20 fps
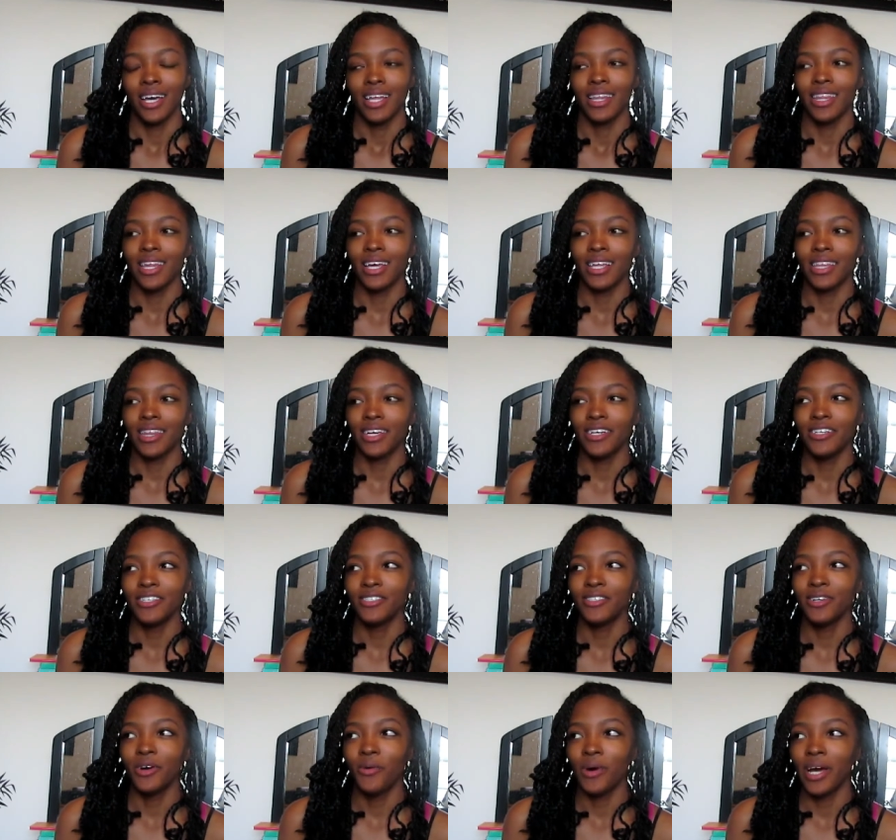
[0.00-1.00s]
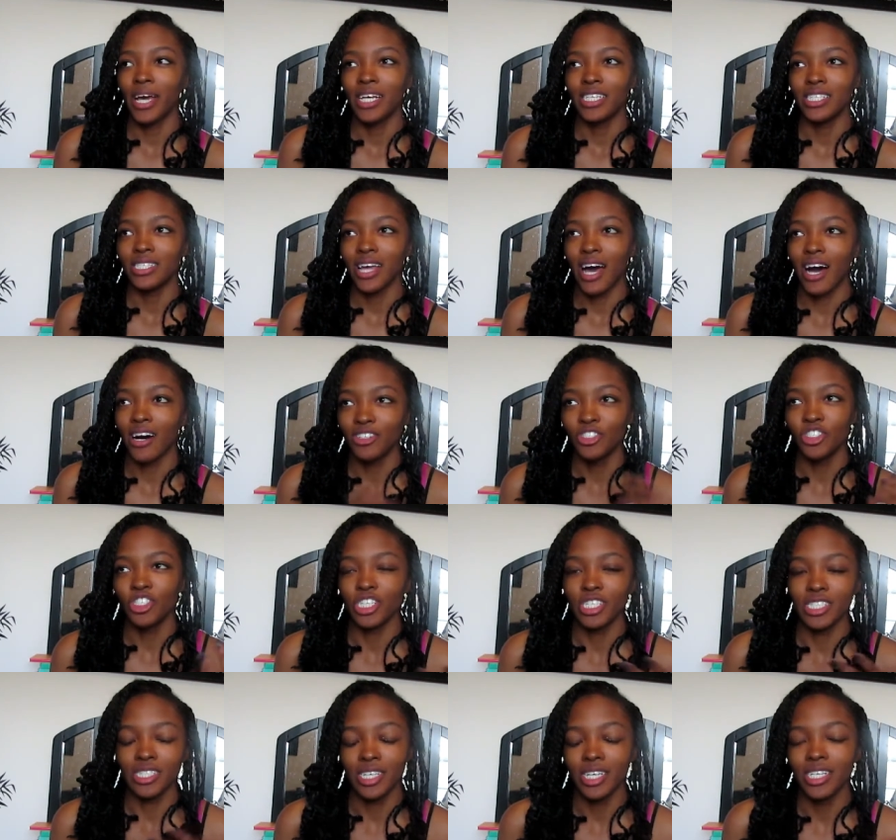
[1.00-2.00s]
like, there's no way a style
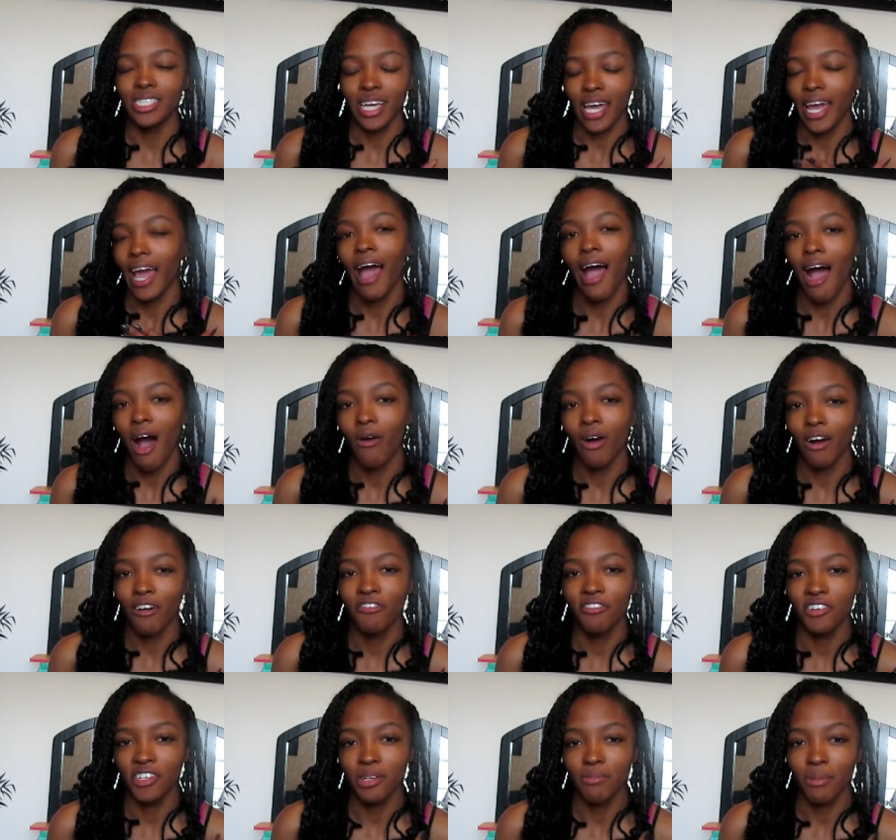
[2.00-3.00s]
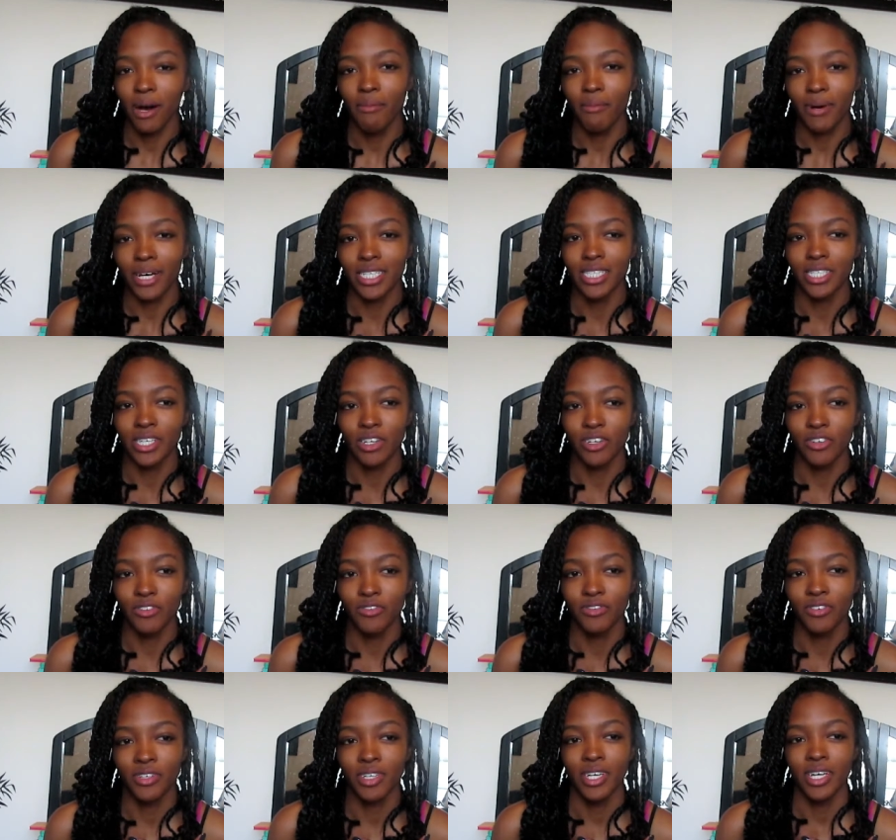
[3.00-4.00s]
should dictate how I feel about
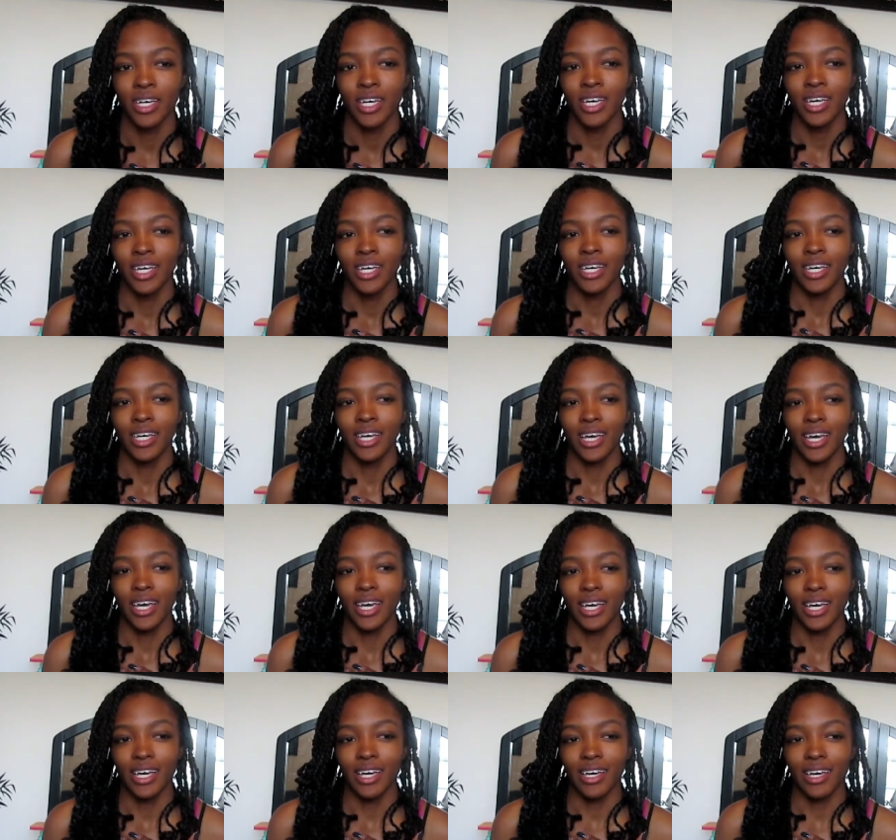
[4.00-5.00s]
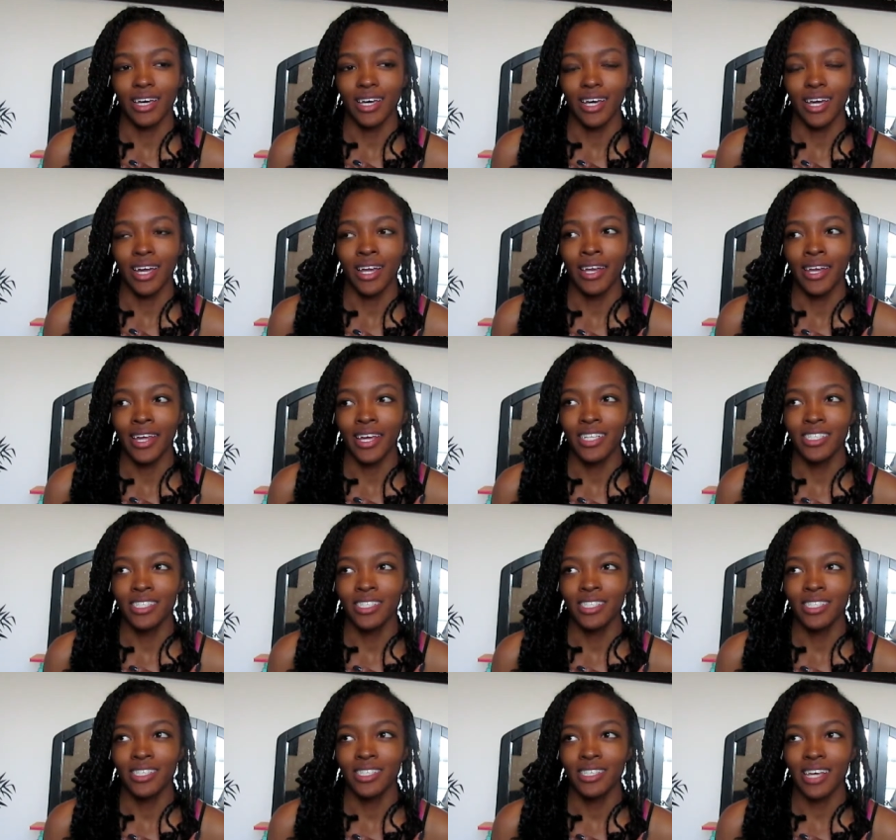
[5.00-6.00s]
myself. And it
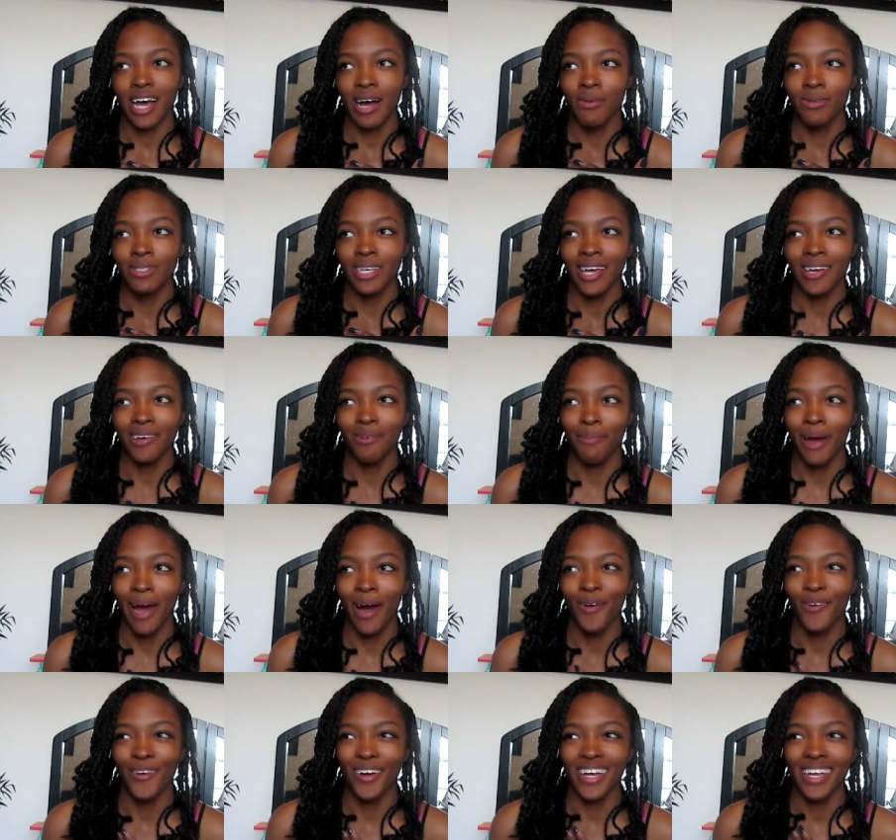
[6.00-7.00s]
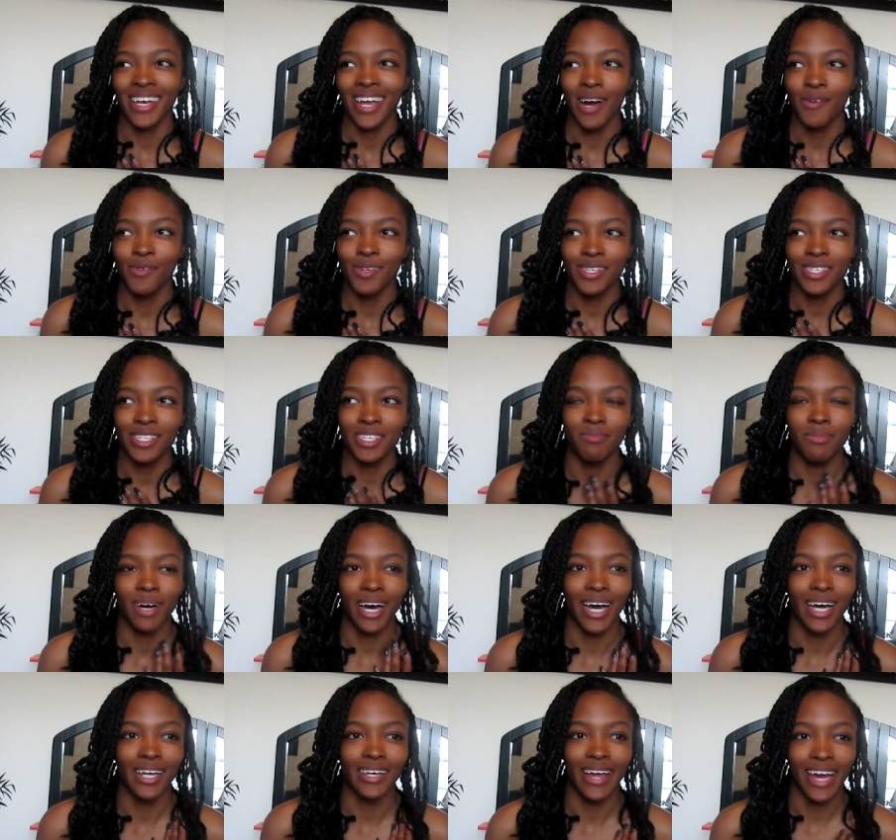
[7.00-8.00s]
just, I would take them out and I would see
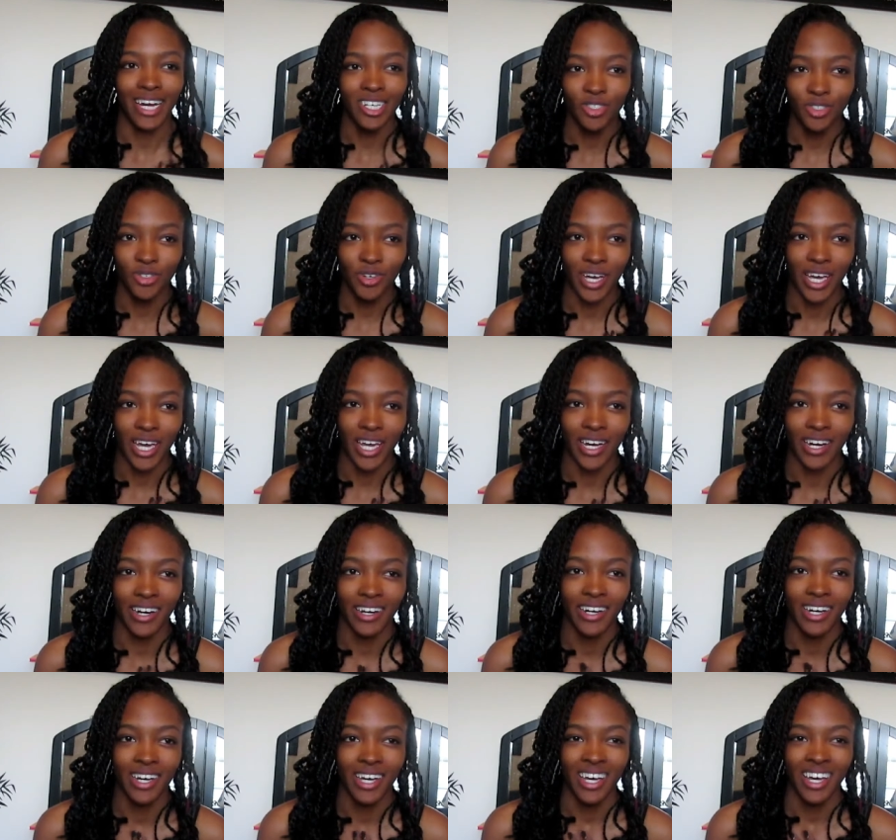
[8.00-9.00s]
my natural hair